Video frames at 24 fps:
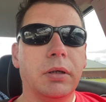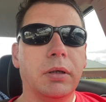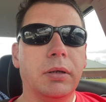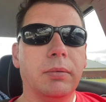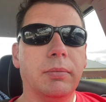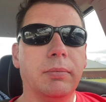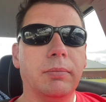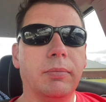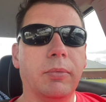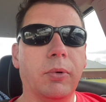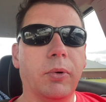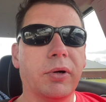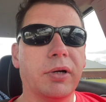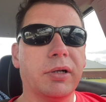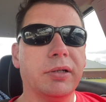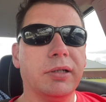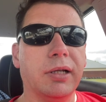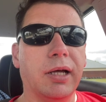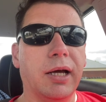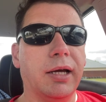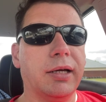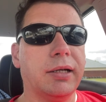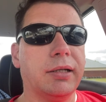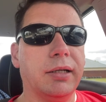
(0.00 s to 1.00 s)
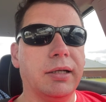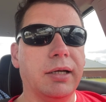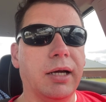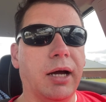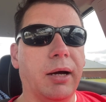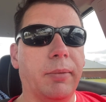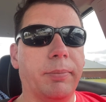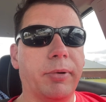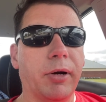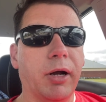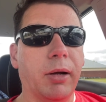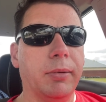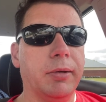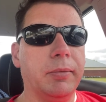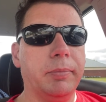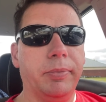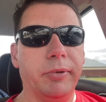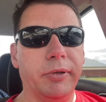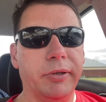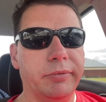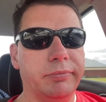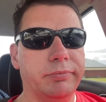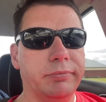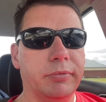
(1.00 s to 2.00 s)
More than likely, I'll probably
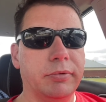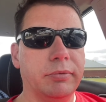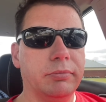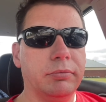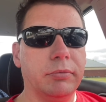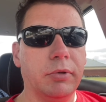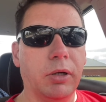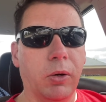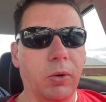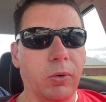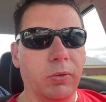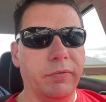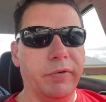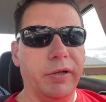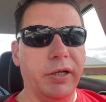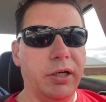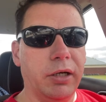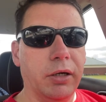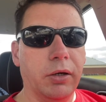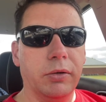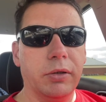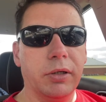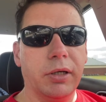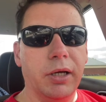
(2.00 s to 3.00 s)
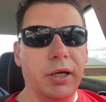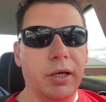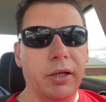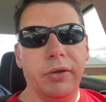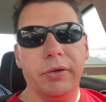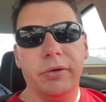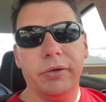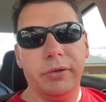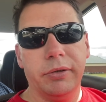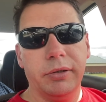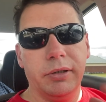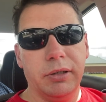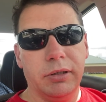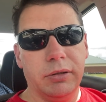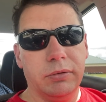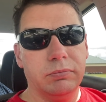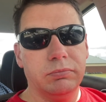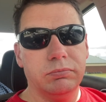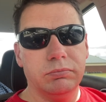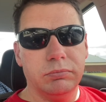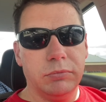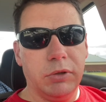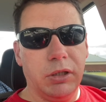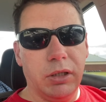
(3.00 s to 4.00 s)
put the whole video together
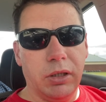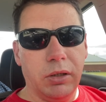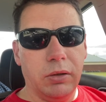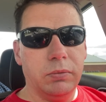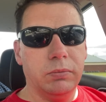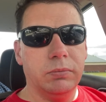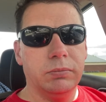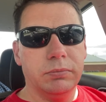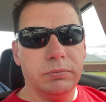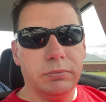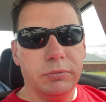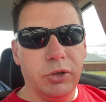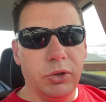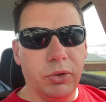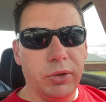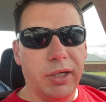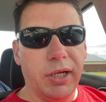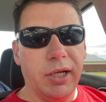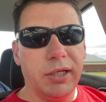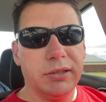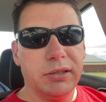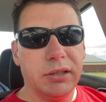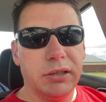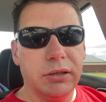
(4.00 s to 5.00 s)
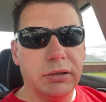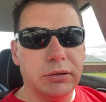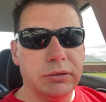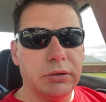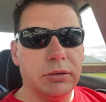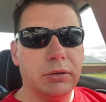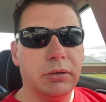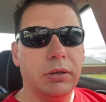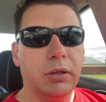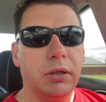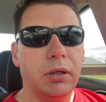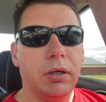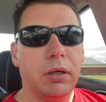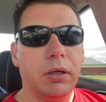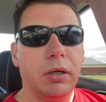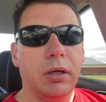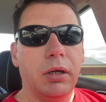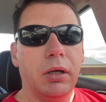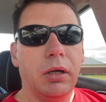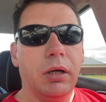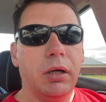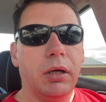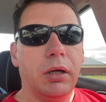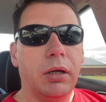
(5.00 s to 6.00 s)
and, do it as is.
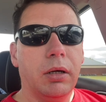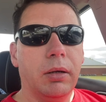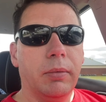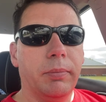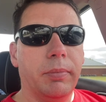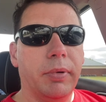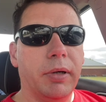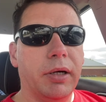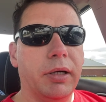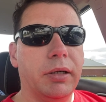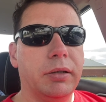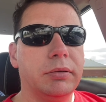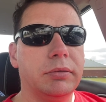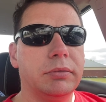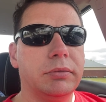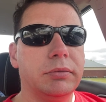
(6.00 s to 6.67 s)
But